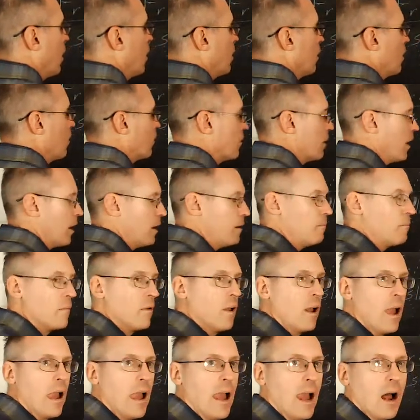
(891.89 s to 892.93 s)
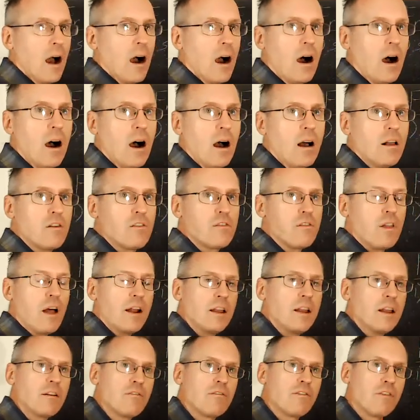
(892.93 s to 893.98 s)
Okay.
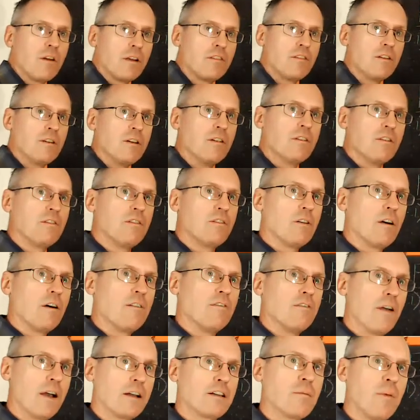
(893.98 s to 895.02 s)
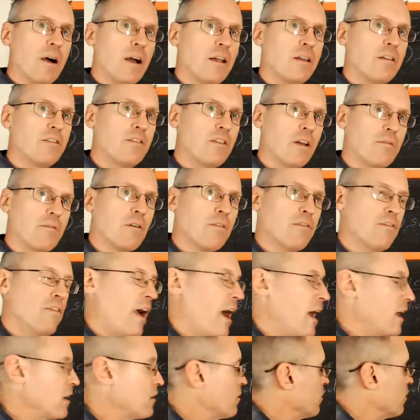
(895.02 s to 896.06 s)
Sliding friction is affected by several
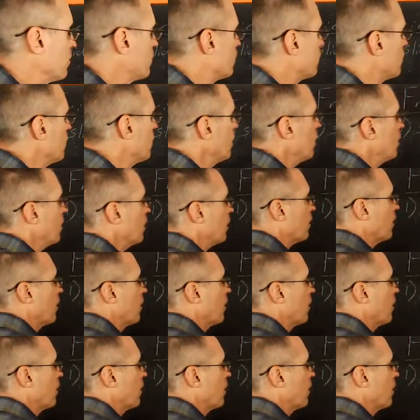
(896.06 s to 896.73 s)
factors. All